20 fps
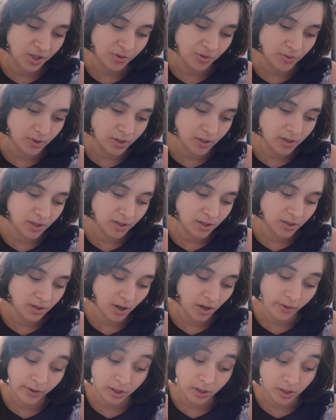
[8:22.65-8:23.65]
She was
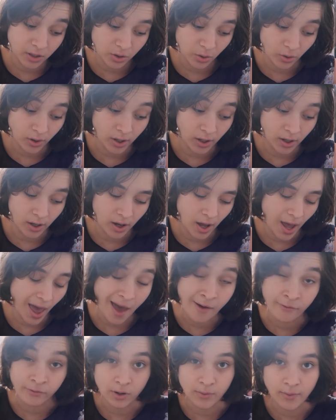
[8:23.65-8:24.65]
going to the toilet
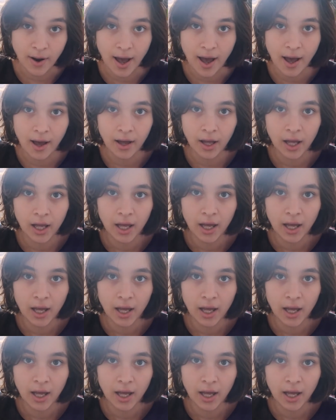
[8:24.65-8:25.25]
everywhere.